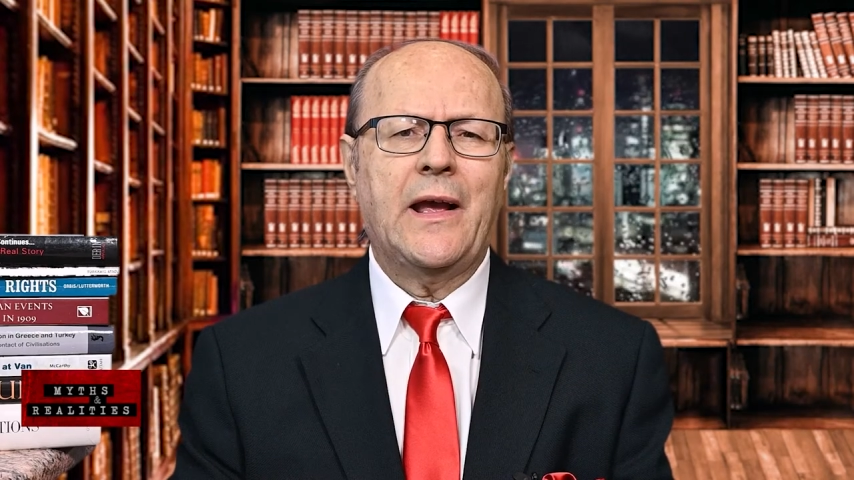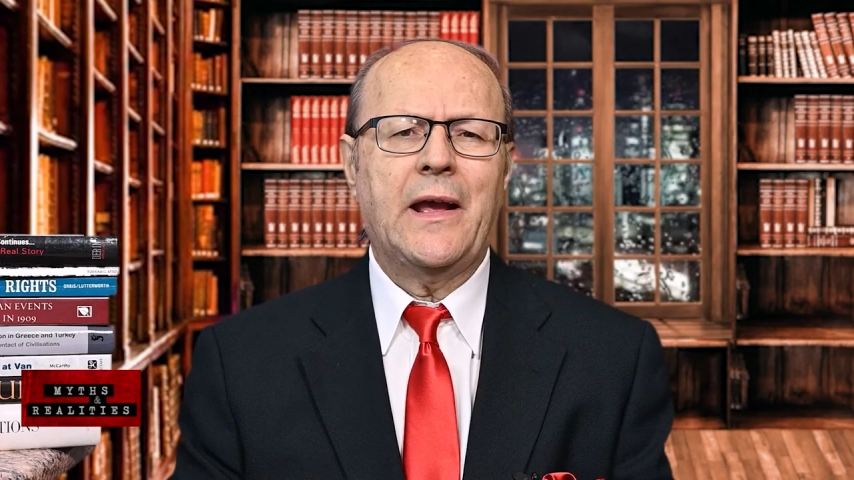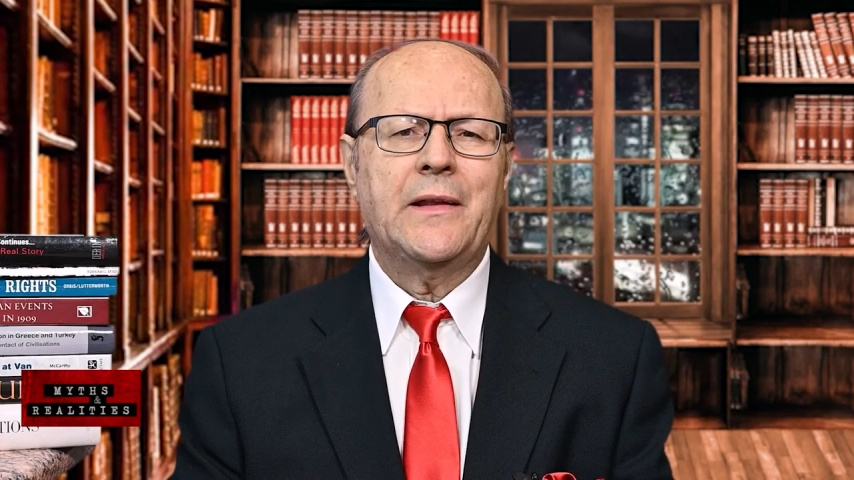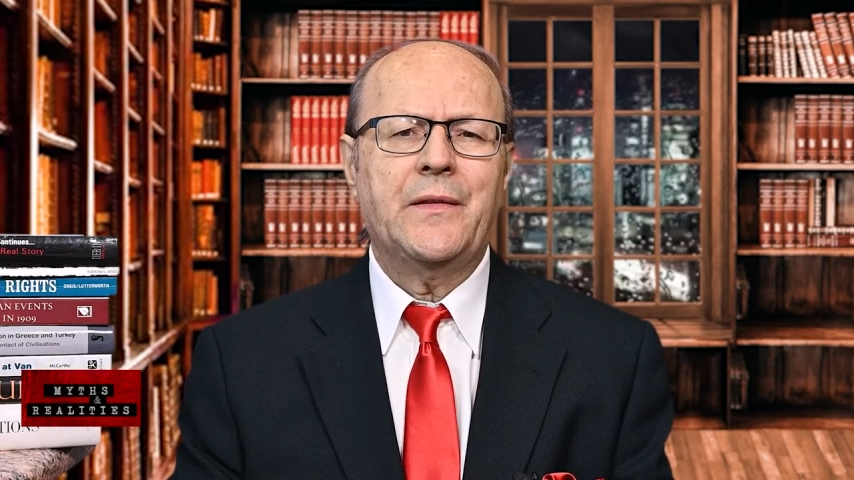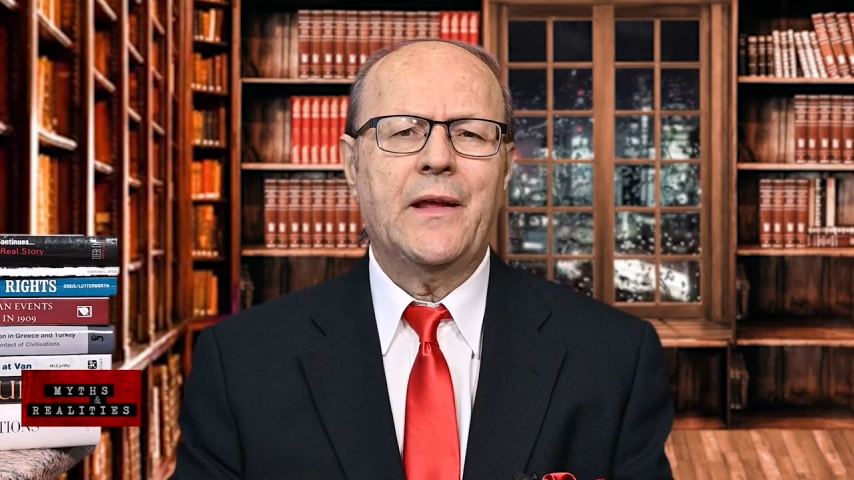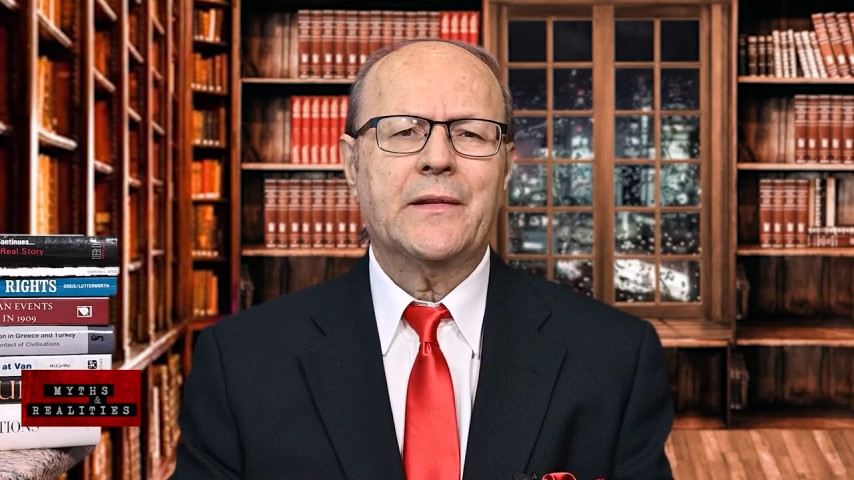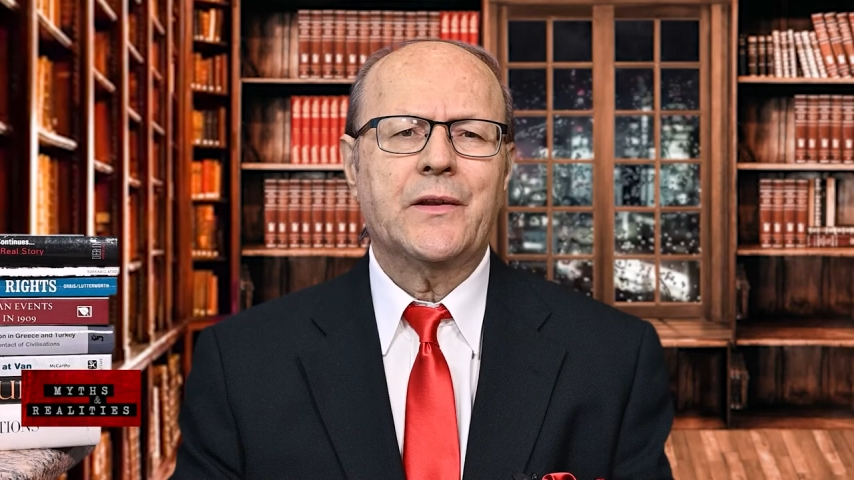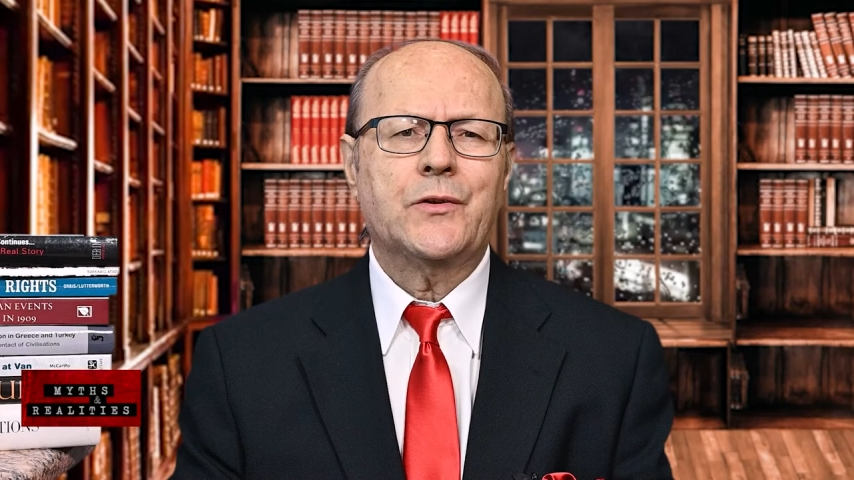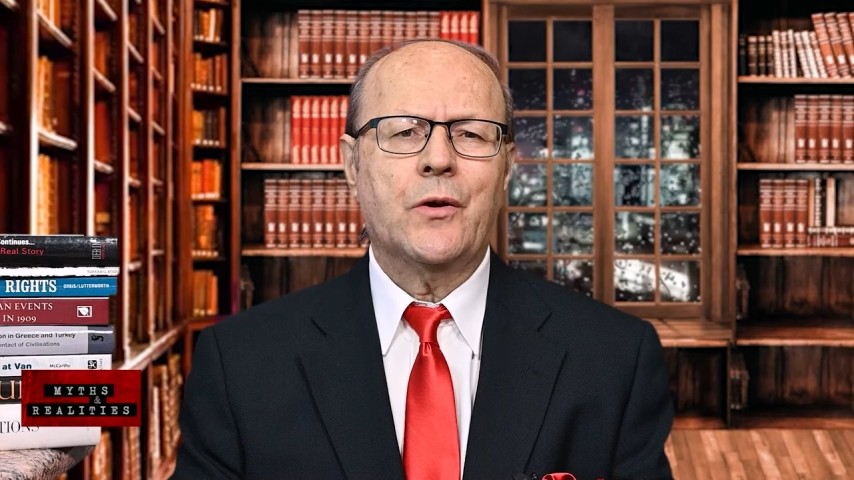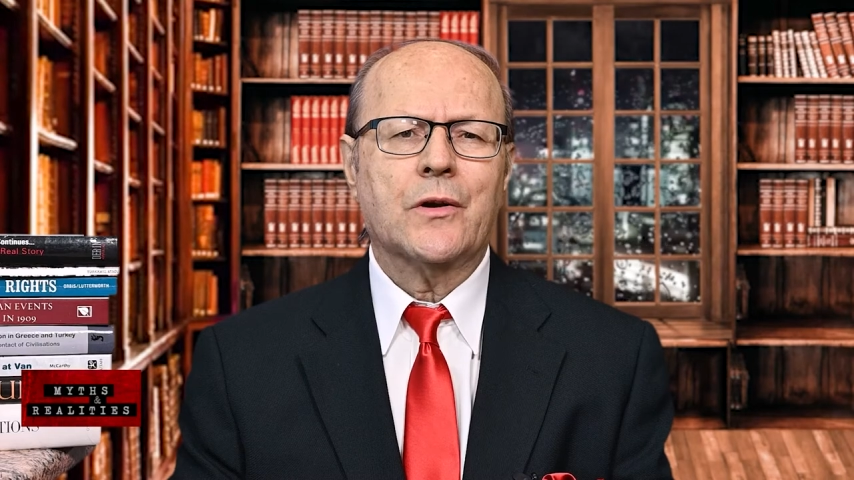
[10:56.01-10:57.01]
and that
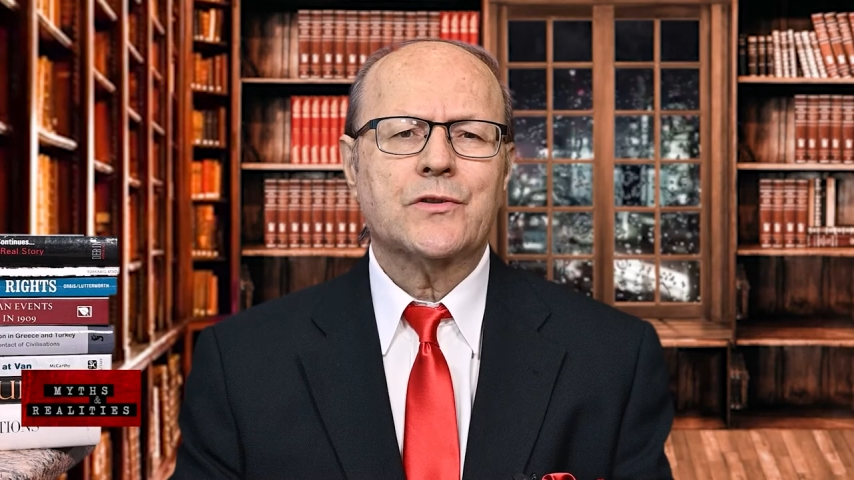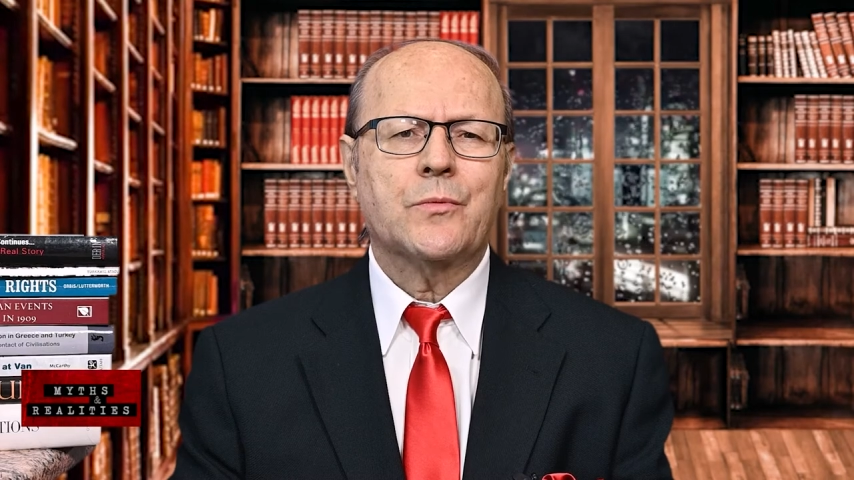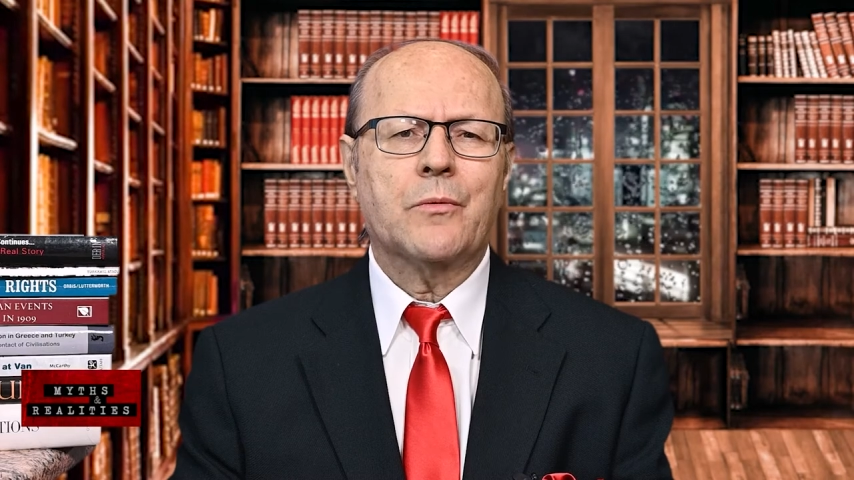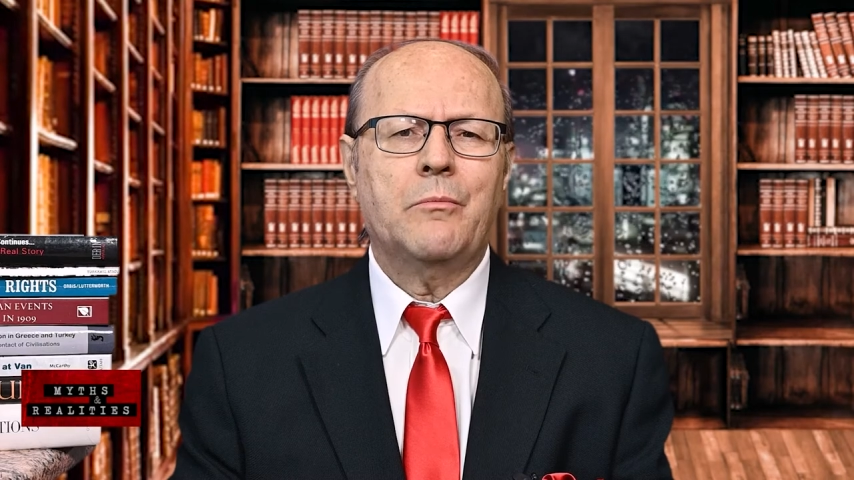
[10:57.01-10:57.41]
the Turks were